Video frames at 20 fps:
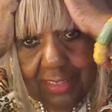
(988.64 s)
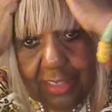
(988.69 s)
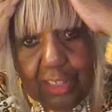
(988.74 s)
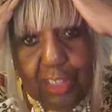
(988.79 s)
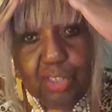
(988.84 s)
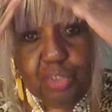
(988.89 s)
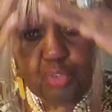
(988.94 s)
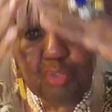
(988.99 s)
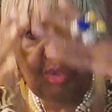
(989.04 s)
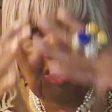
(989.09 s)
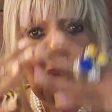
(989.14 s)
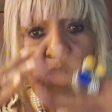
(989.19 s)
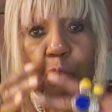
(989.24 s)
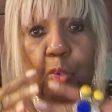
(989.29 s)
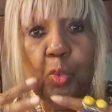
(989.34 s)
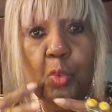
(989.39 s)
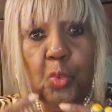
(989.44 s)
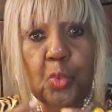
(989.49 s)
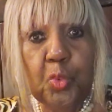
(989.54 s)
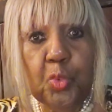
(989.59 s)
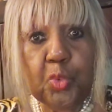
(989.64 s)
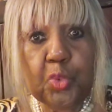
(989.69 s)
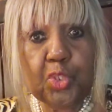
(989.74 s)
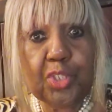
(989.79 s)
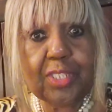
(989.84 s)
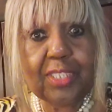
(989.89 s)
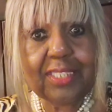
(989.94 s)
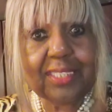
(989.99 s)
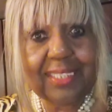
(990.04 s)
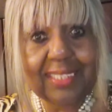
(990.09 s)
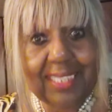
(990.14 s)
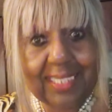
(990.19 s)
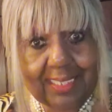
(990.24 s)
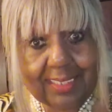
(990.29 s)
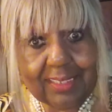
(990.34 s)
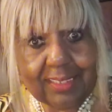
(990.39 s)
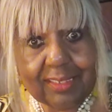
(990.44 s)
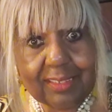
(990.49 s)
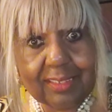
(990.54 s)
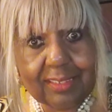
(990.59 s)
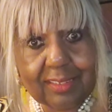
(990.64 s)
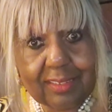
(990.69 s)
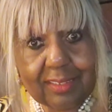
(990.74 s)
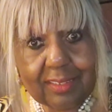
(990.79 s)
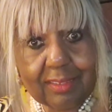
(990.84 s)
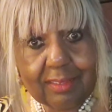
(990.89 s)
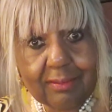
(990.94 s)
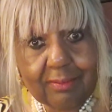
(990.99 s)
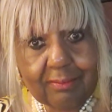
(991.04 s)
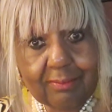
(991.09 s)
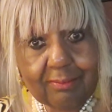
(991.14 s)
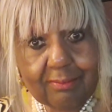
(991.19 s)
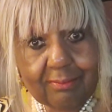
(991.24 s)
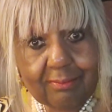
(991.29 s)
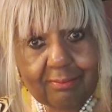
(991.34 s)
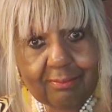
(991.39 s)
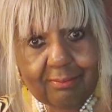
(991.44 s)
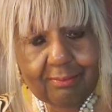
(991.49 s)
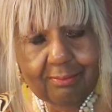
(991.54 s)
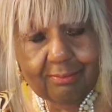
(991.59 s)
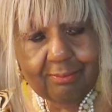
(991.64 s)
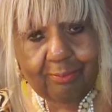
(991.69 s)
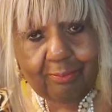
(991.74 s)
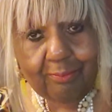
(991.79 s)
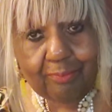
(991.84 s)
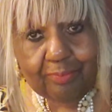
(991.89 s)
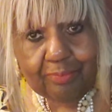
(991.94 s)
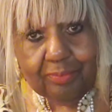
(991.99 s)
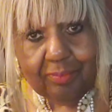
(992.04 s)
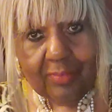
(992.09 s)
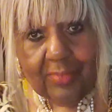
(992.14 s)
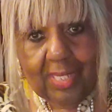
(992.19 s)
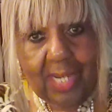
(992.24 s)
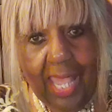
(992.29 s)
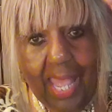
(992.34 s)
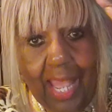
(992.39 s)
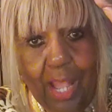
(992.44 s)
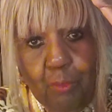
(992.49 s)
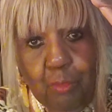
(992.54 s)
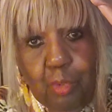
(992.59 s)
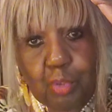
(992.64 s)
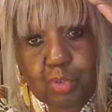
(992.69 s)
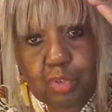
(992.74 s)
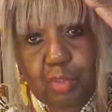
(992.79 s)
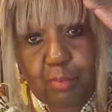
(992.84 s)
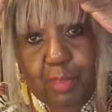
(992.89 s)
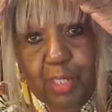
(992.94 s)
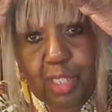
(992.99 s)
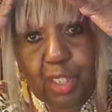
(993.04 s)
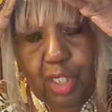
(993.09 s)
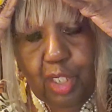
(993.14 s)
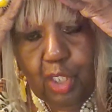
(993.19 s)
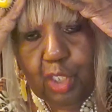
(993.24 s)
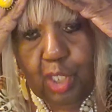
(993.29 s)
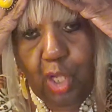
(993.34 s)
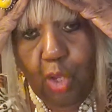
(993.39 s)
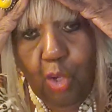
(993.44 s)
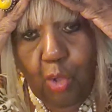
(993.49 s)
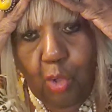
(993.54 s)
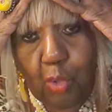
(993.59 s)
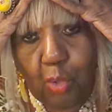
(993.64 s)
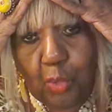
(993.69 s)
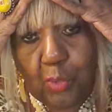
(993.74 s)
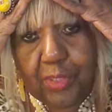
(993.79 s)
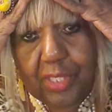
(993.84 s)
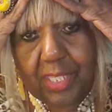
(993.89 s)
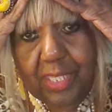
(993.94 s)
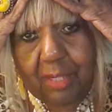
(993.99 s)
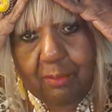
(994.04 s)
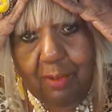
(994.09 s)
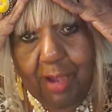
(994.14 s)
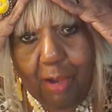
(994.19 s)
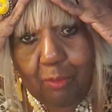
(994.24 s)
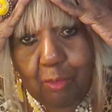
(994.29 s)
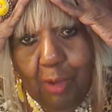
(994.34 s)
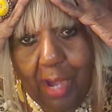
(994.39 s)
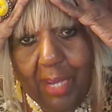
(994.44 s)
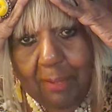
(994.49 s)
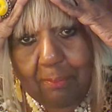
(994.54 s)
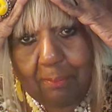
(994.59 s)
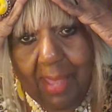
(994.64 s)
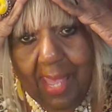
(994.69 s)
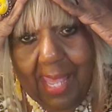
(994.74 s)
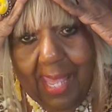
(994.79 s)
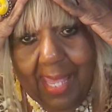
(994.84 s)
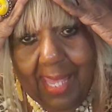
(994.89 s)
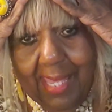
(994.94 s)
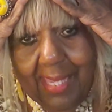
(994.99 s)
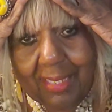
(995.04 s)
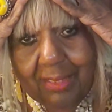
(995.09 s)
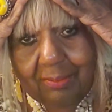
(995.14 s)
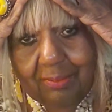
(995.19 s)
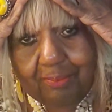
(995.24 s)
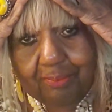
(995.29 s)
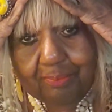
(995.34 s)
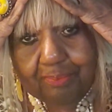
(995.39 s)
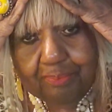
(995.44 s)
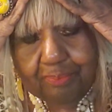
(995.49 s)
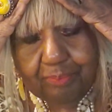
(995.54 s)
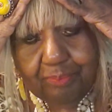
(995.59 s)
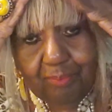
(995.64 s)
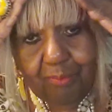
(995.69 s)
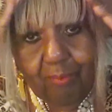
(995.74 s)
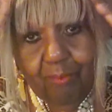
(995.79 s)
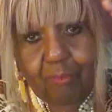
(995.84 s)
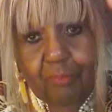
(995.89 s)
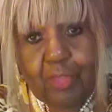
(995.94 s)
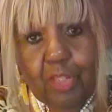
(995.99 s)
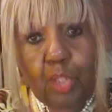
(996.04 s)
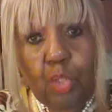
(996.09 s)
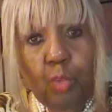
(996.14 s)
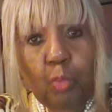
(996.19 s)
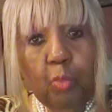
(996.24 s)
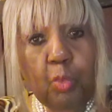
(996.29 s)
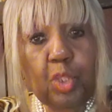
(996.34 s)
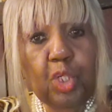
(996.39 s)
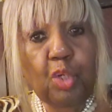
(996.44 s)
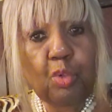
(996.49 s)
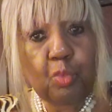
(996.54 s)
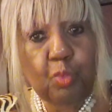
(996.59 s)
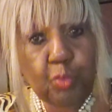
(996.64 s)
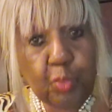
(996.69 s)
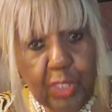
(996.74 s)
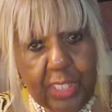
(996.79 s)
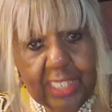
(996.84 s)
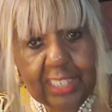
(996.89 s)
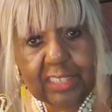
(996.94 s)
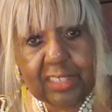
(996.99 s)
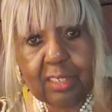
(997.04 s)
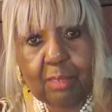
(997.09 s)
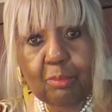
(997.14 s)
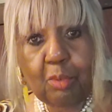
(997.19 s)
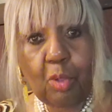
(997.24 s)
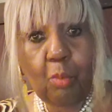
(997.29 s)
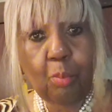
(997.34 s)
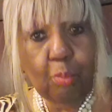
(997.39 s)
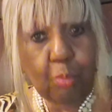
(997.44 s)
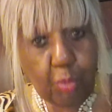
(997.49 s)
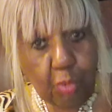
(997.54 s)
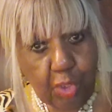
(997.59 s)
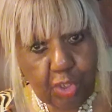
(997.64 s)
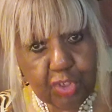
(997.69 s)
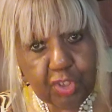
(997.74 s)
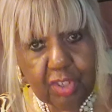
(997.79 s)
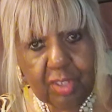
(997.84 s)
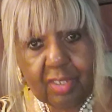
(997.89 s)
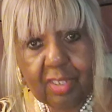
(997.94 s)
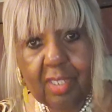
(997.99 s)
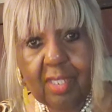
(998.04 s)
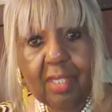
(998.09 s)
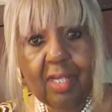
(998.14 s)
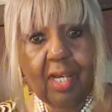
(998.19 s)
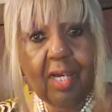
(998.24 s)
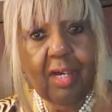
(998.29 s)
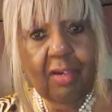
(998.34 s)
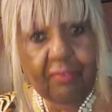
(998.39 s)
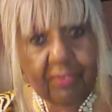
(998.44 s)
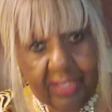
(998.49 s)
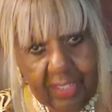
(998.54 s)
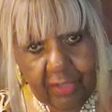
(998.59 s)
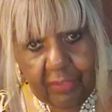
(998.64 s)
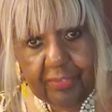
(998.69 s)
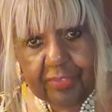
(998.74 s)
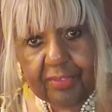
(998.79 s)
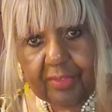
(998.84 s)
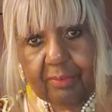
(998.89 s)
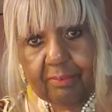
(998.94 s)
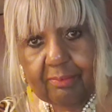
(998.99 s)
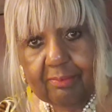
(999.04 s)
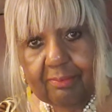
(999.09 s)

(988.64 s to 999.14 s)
controls this. I want to be clothed in my right mind with a reasonable portion of health.